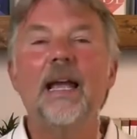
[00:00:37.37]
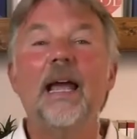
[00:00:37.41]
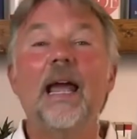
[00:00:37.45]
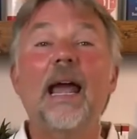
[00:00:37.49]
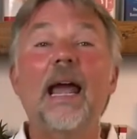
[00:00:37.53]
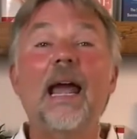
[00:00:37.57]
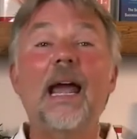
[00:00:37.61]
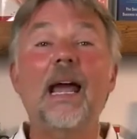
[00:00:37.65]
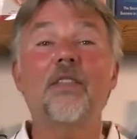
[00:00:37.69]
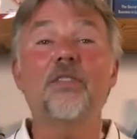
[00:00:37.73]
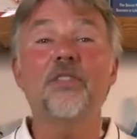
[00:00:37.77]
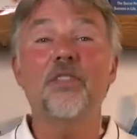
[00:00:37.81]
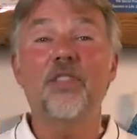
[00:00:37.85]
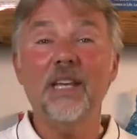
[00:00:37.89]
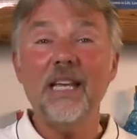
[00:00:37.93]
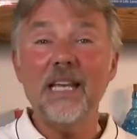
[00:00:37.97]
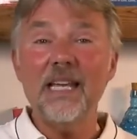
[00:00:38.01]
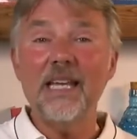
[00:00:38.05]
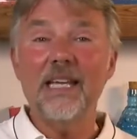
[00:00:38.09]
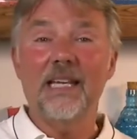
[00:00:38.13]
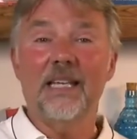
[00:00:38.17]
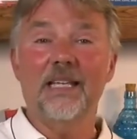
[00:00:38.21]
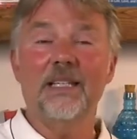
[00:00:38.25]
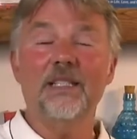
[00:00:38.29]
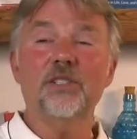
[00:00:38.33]
And
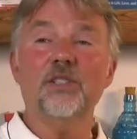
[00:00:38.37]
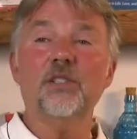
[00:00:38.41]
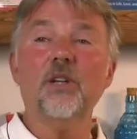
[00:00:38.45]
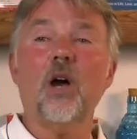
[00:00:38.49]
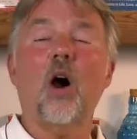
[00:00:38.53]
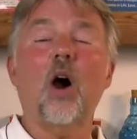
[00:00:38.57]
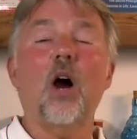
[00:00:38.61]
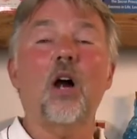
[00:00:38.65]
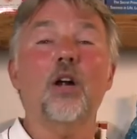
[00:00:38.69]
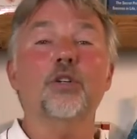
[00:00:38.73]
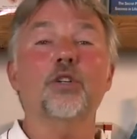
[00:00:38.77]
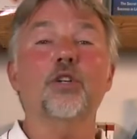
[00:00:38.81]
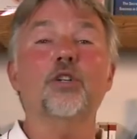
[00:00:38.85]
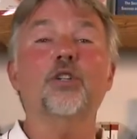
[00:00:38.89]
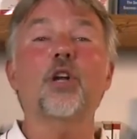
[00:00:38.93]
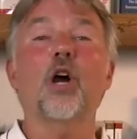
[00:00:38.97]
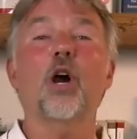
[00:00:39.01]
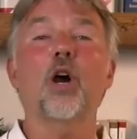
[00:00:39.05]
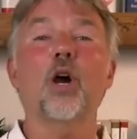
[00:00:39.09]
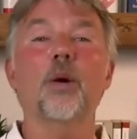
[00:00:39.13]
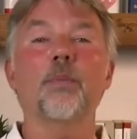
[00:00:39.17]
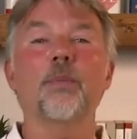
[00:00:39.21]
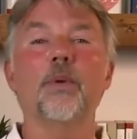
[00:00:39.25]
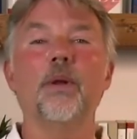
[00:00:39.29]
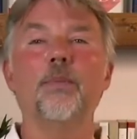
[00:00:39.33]
these are
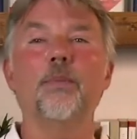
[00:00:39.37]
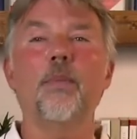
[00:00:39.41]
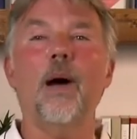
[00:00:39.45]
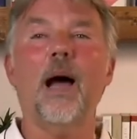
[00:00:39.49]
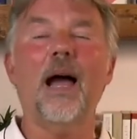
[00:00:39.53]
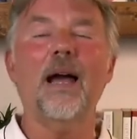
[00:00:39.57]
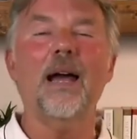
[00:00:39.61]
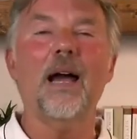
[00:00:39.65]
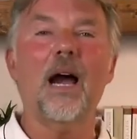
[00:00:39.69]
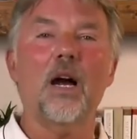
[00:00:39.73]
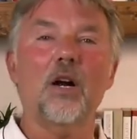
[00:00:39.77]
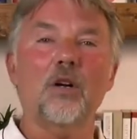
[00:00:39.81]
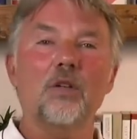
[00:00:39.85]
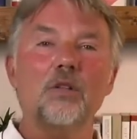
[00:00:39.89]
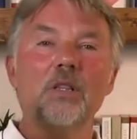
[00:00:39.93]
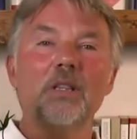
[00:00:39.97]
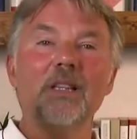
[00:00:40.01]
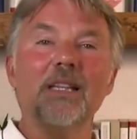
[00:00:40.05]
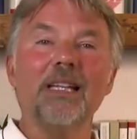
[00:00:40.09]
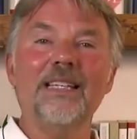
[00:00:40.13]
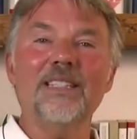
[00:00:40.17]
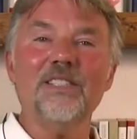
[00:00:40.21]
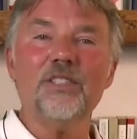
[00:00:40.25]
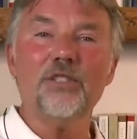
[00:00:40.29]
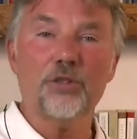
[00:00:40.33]
determined by our
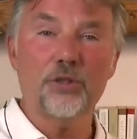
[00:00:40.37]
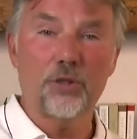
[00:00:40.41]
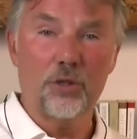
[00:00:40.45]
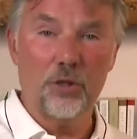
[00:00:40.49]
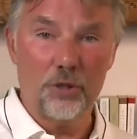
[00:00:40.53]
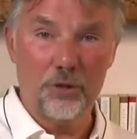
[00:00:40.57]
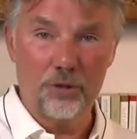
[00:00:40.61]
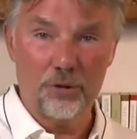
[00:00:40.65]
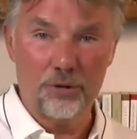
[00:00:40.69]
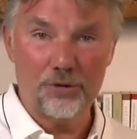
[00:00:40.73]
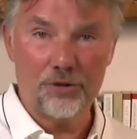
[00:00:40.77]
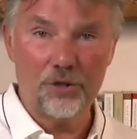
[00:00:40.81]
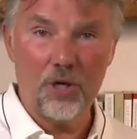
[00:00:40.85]
listeners